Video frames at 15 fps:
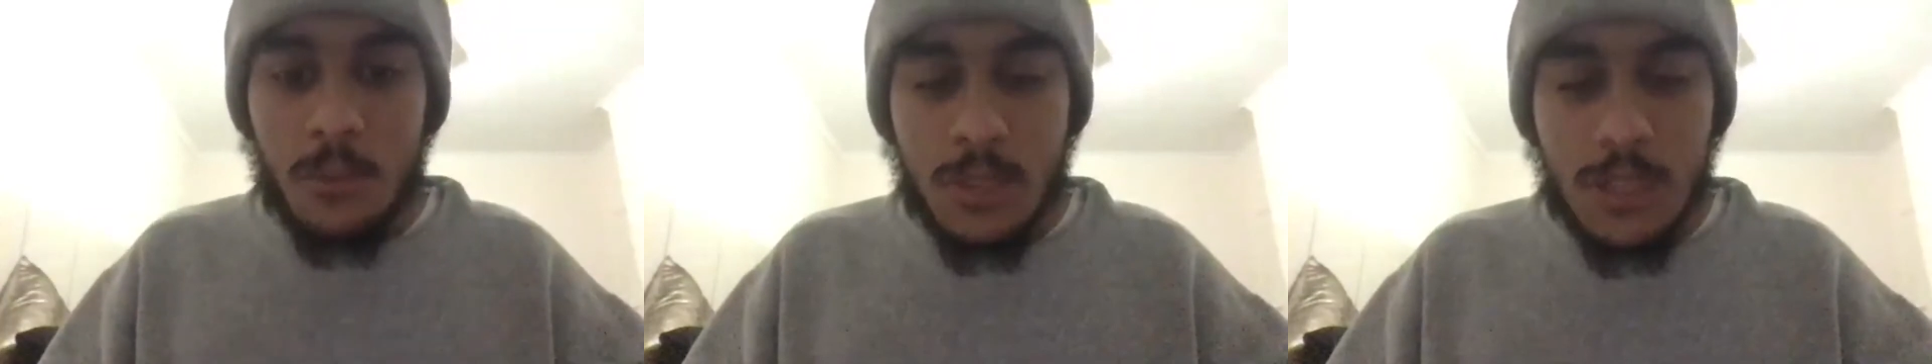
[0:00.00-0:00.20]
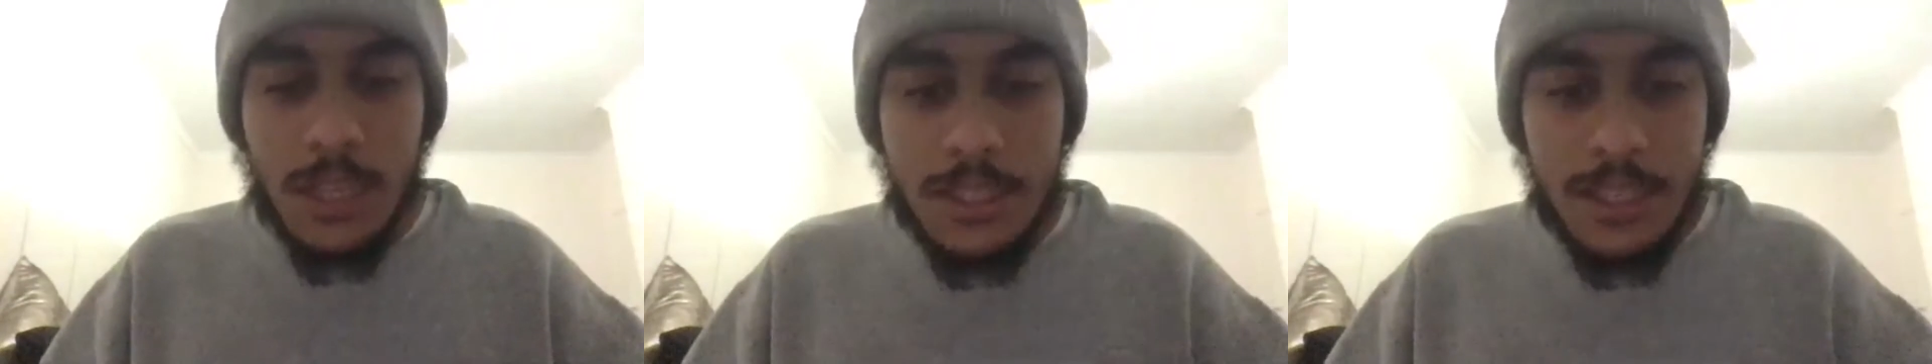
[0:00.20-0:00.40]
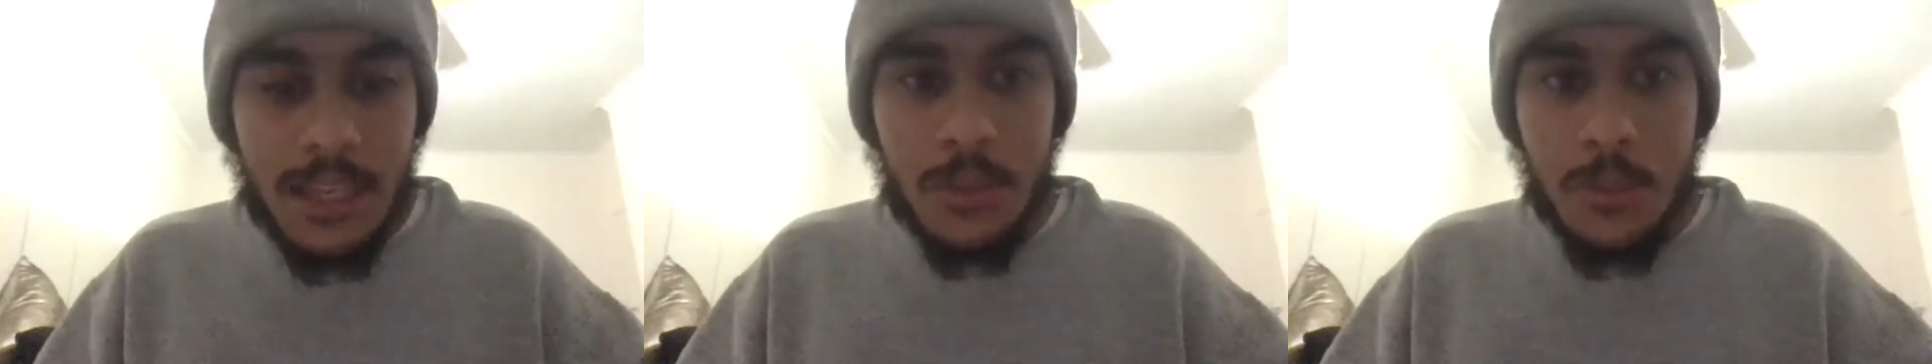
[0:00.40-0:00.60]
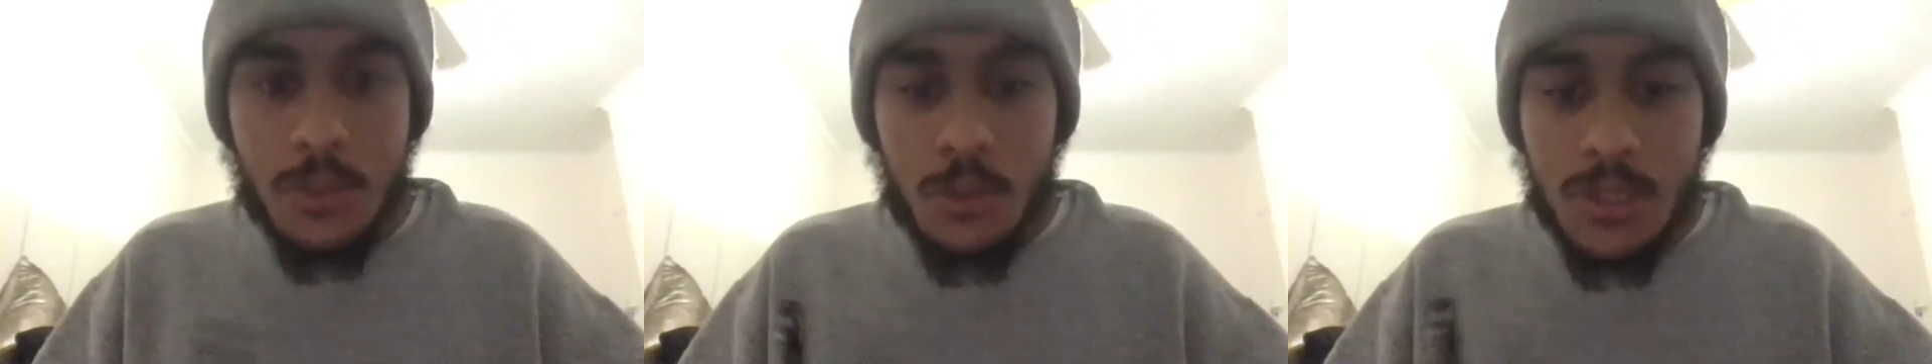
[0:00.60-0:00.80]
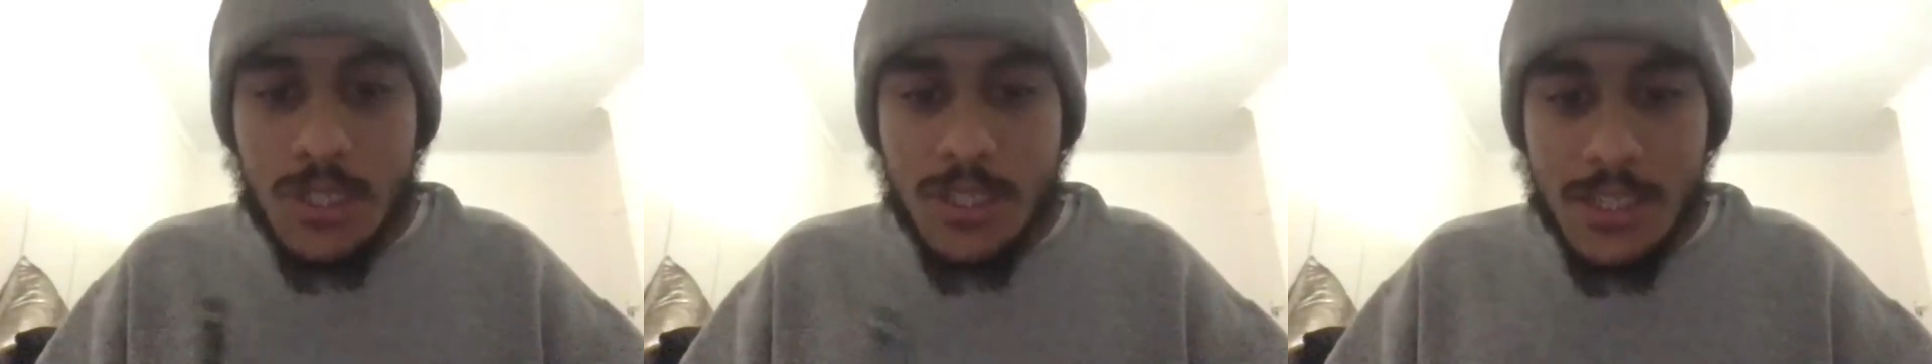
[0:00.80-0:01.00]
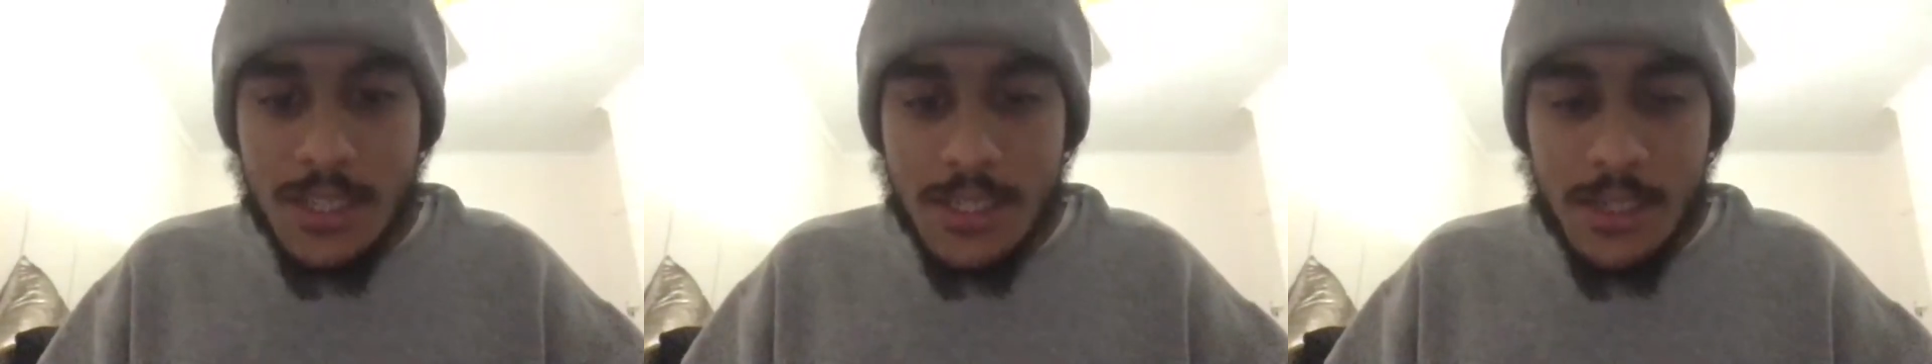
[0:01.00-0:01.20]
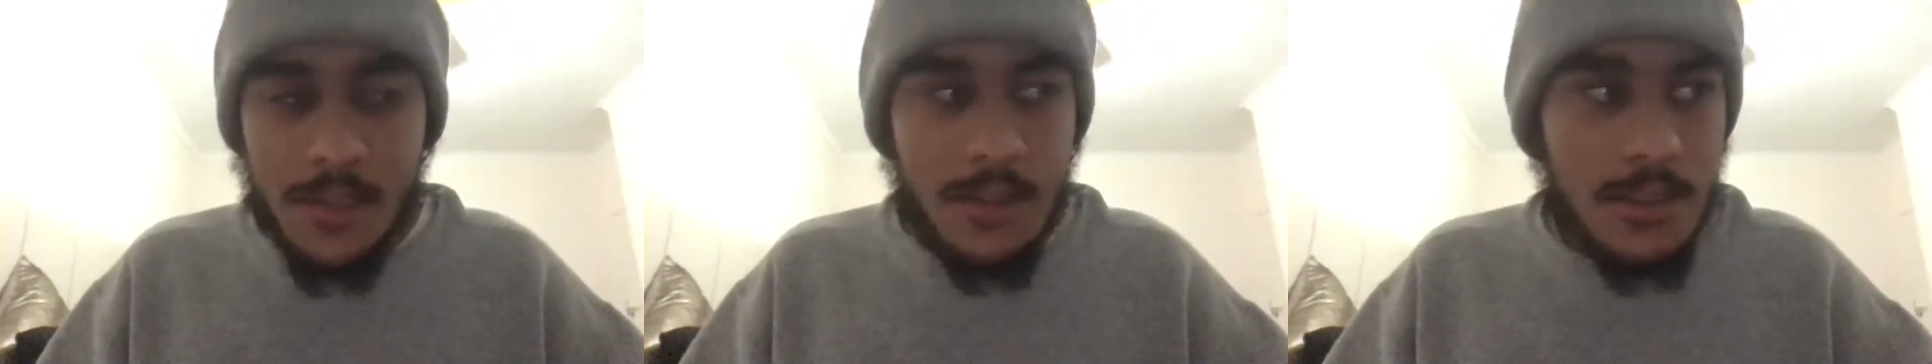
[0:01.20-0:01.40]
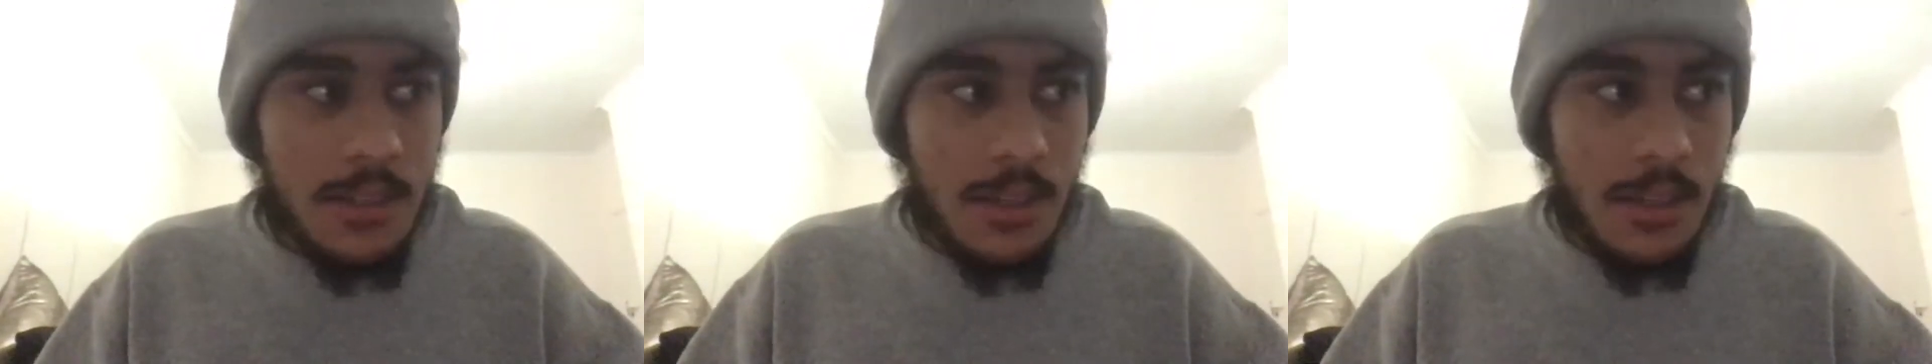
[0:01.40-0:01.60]
we're like, yeah, that was only 6
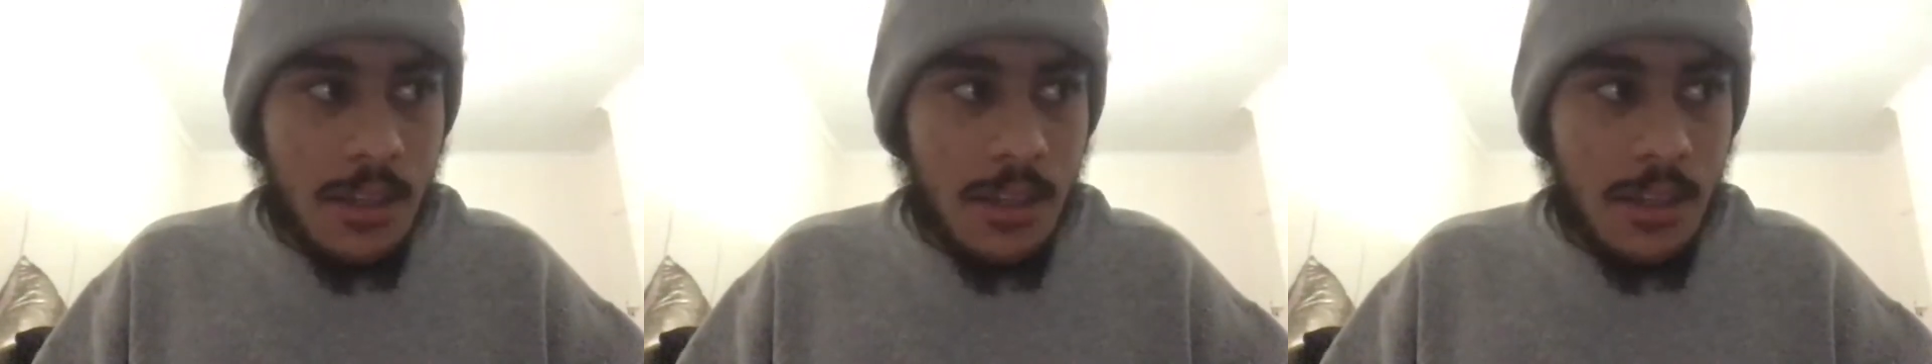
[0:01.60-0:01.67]
years